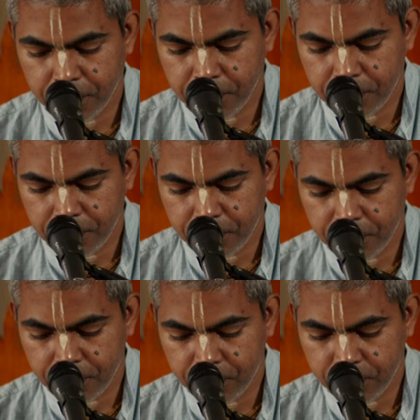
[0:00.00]

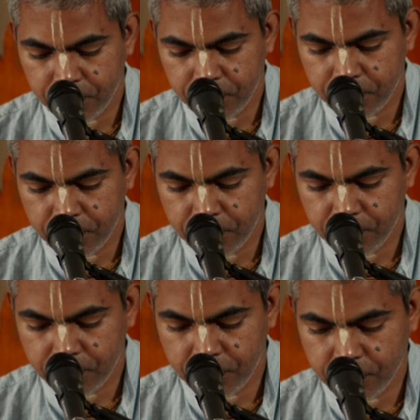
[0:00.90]

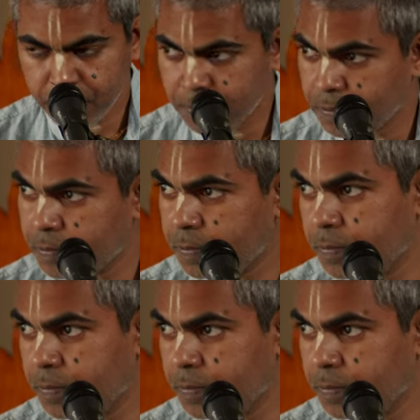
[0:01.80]
(silence)